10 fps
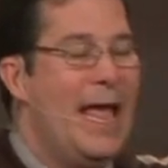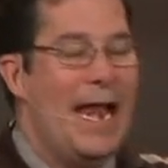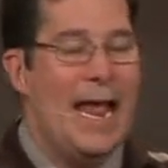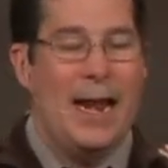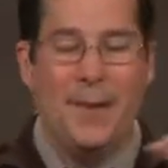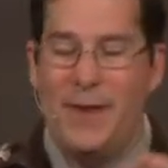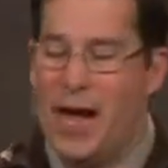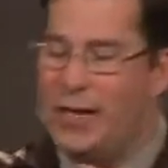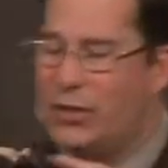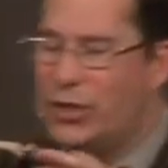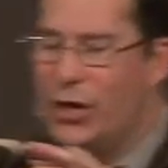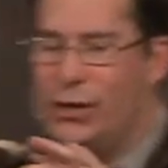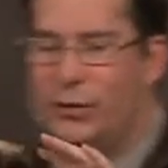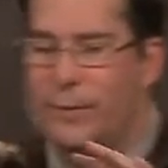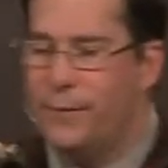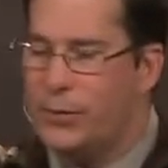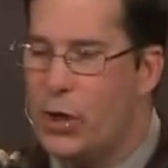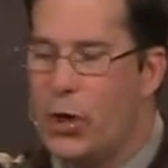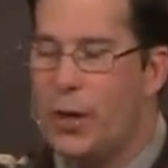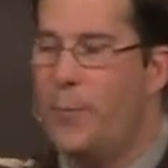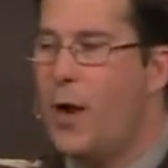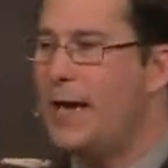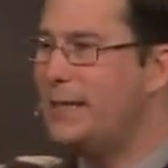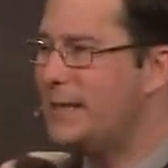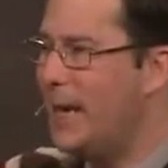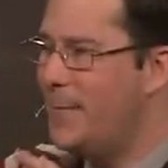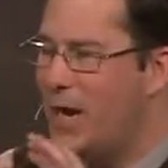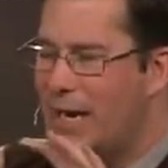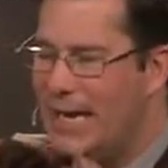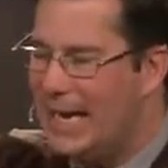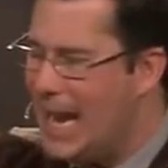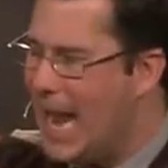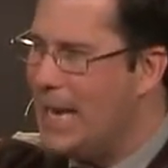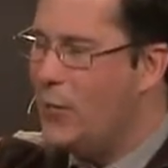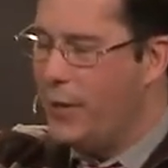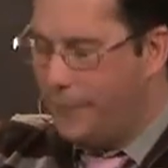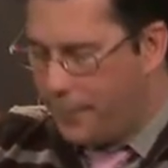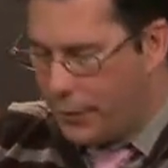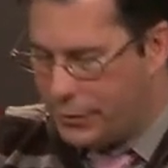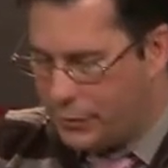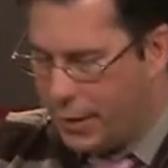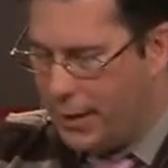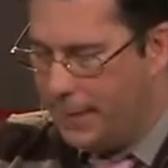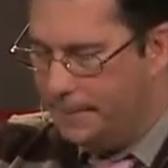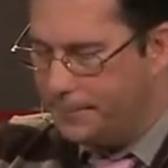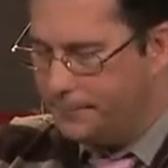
And, and I'm not just going to use them for target practice and I'm not going to get angry and frustrated.